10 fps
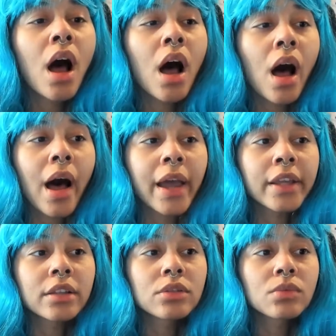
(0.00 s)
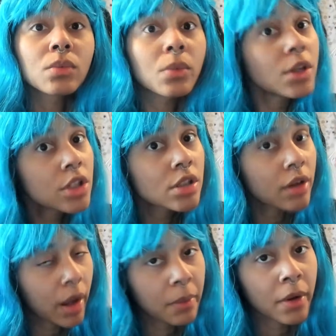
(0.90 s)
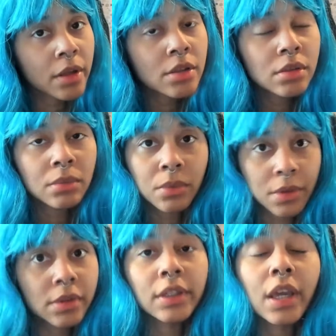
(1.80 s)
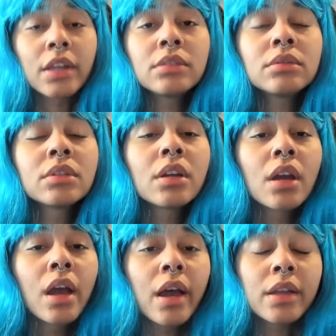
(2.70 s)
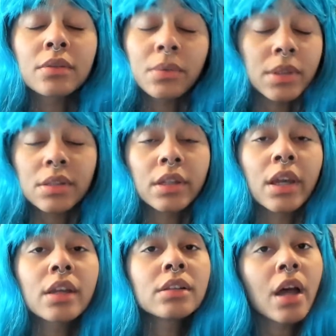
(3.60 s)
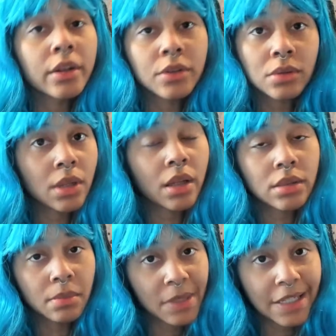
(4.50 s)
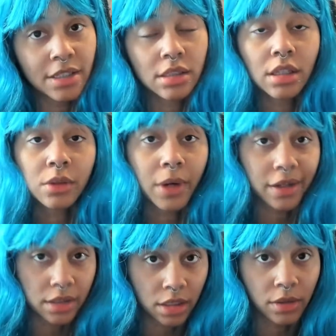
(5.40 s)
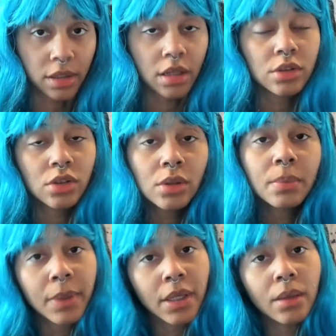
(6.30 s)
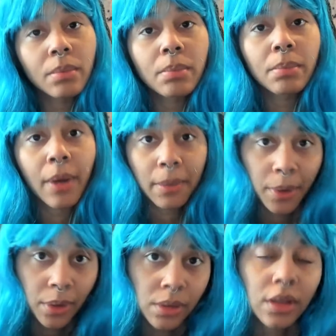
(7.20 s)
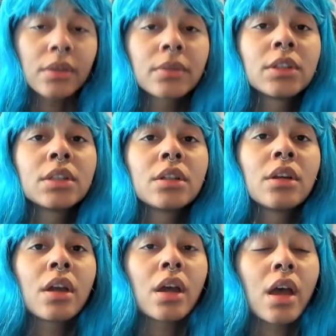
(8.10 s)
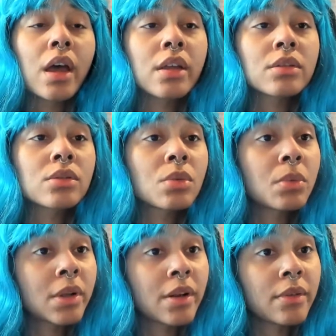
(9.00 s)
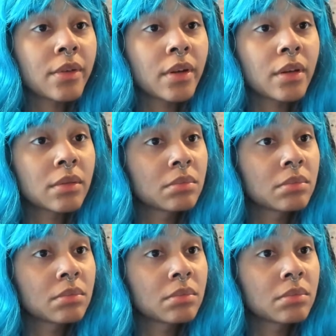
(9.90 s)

I wish I was, once again, and once again, I do not meet the criteria to be bipolar, and whatever